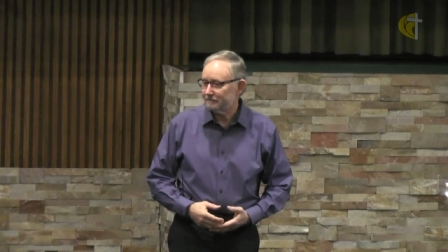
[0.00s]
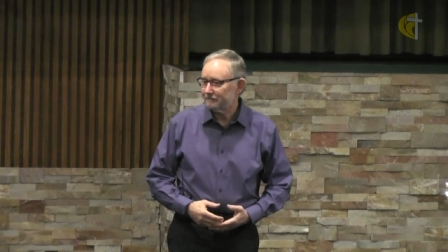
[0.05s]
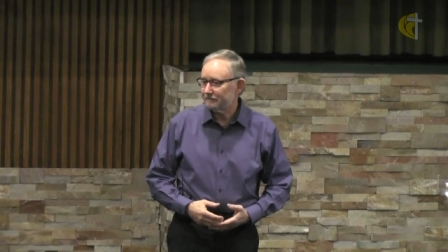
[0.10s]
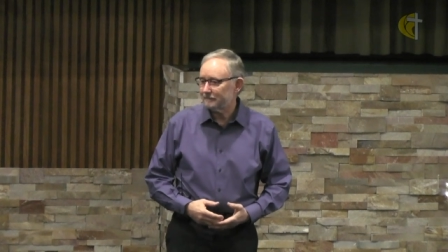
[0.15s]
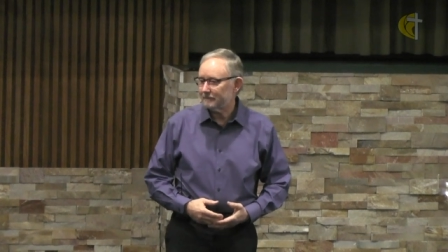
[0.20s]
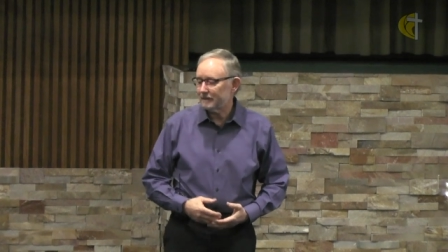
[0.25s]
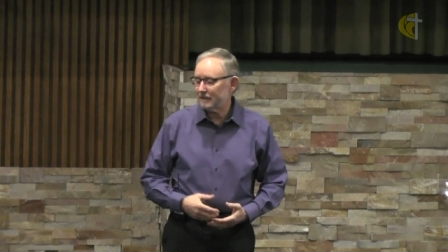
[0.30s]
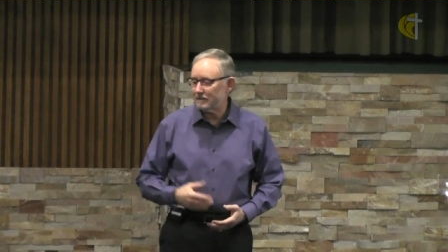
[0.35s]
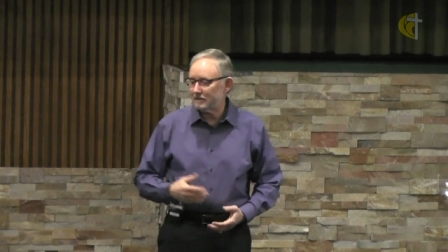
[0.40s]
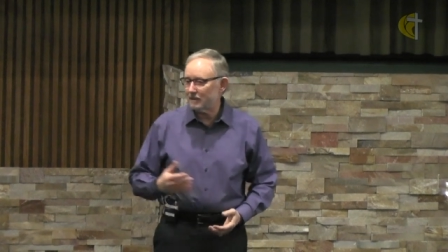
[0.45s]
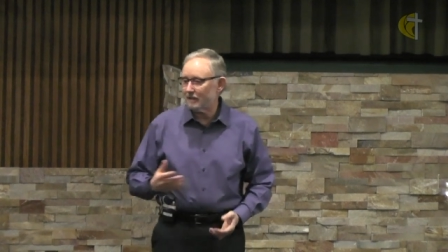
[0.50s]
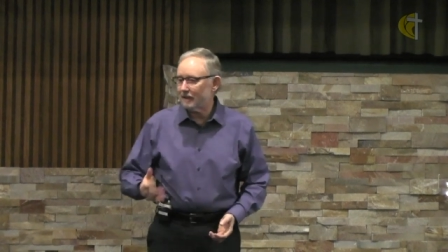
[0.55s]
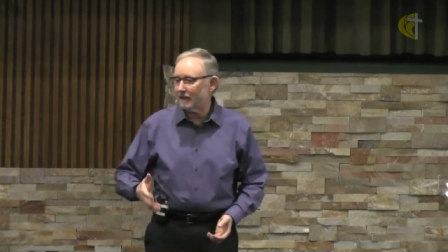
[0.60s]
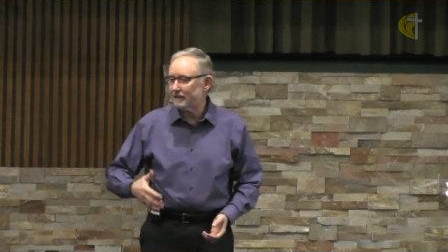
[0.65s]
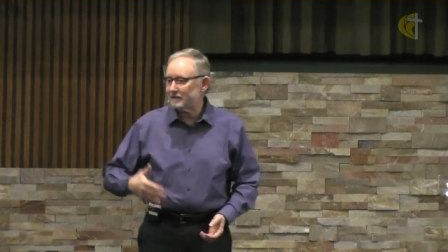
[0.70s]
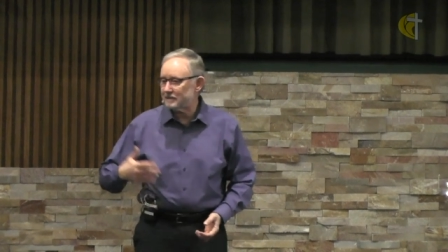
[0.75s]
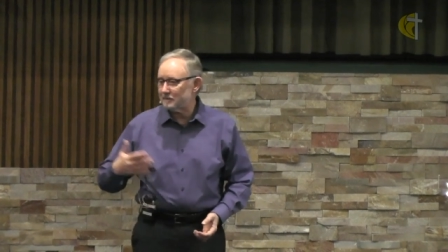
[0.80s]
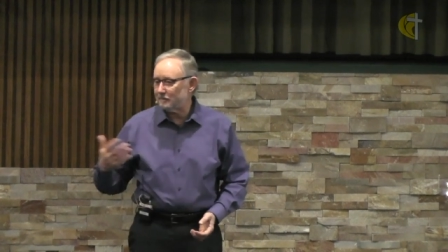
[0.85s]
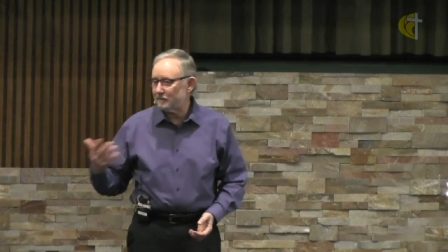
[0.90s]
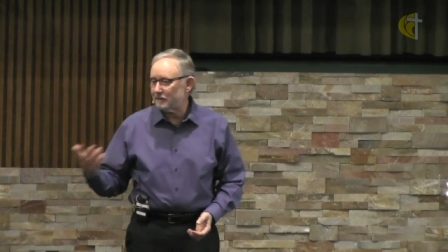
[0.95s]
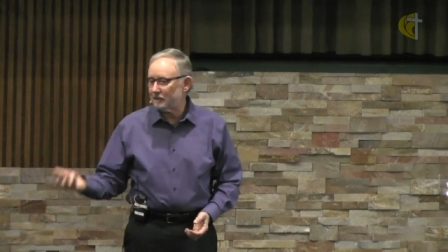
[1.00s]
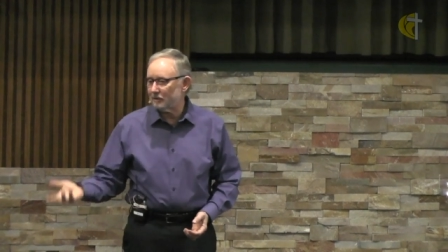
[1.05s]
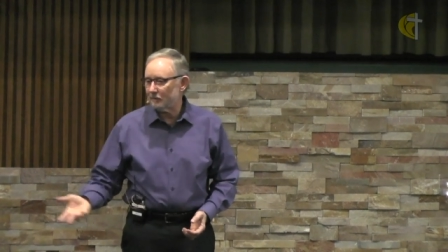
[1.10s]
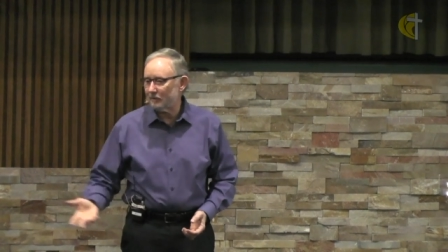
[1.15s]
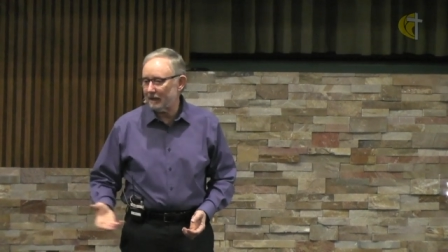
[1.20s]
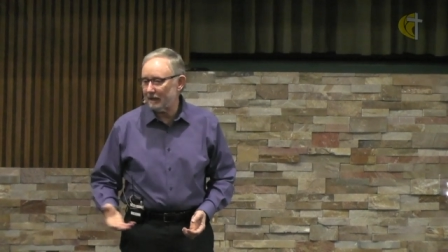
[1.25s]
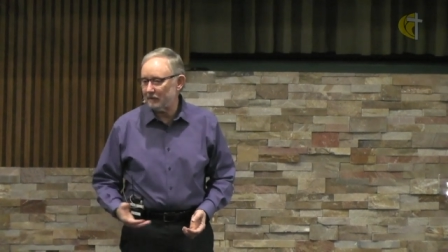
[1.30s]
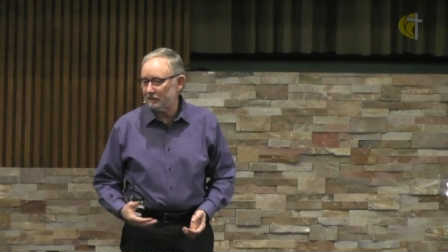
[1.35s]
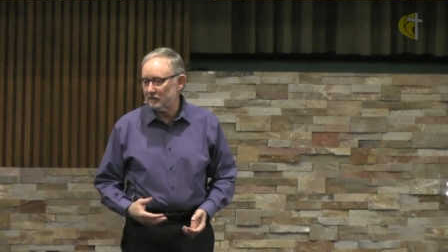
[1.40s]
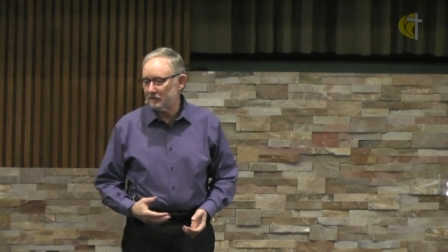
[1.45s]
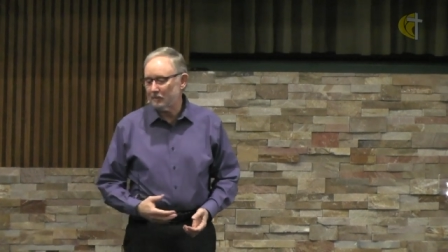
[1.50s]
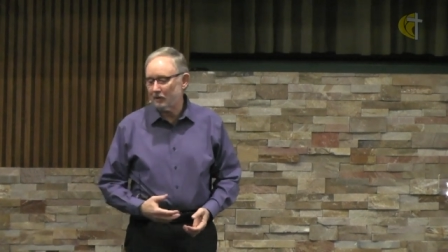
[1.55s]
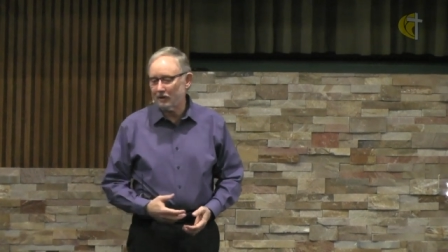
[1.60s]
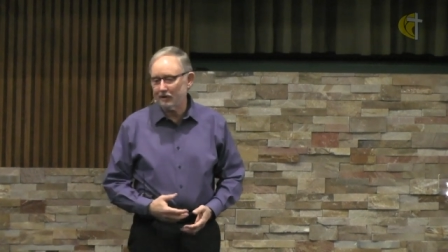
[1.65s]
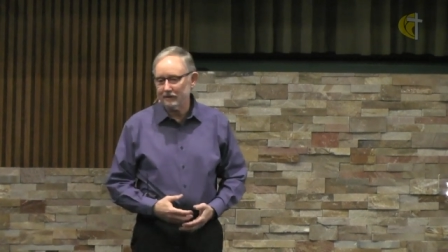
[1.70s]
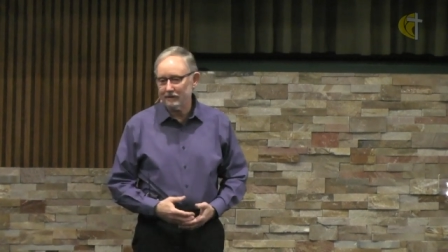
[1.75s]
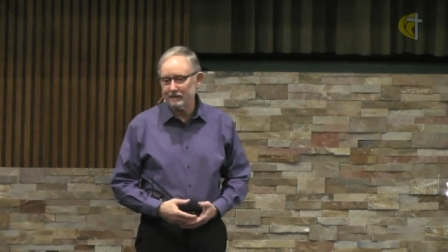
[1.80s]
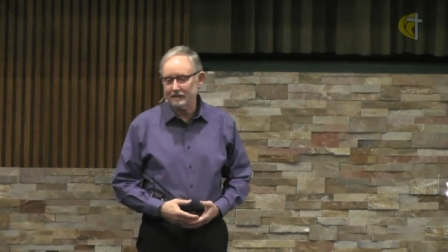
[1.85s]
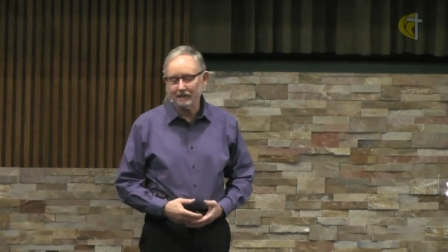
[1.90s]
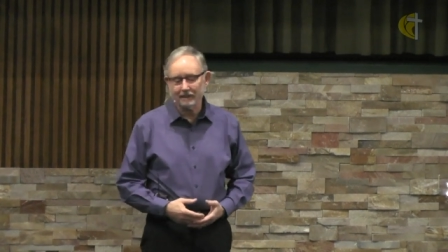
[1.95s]
And you like to be around them all
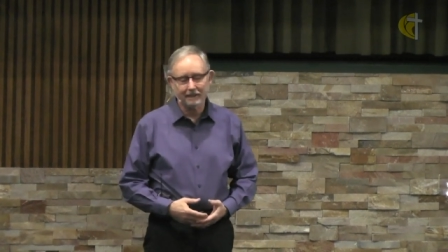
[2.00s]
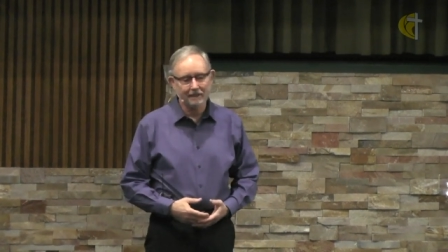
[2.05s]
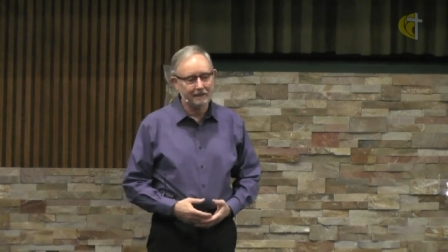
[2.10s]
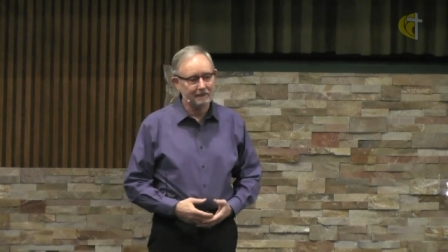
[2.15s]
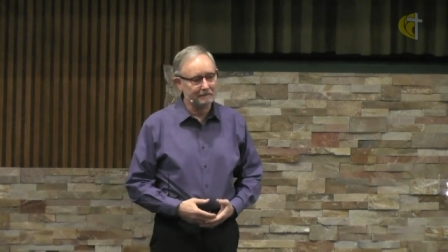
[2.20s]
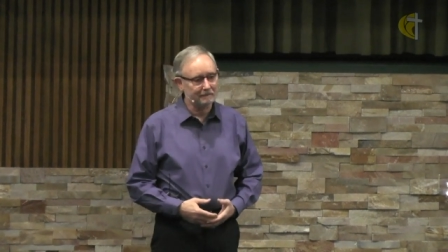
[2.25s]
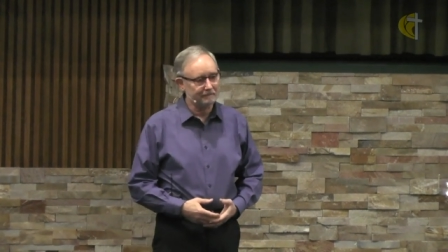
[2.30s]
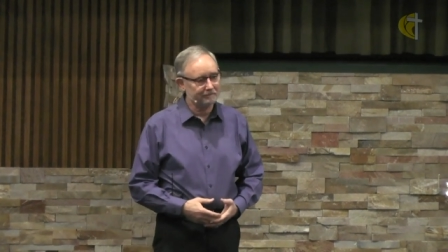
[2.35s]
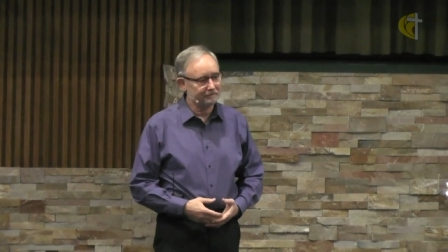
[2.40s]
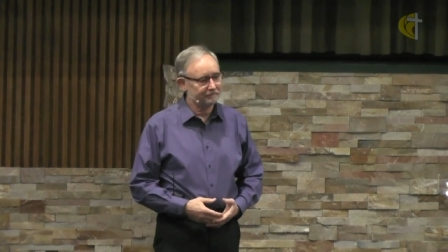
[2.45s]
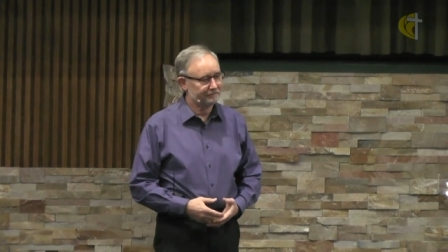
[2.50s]
the time.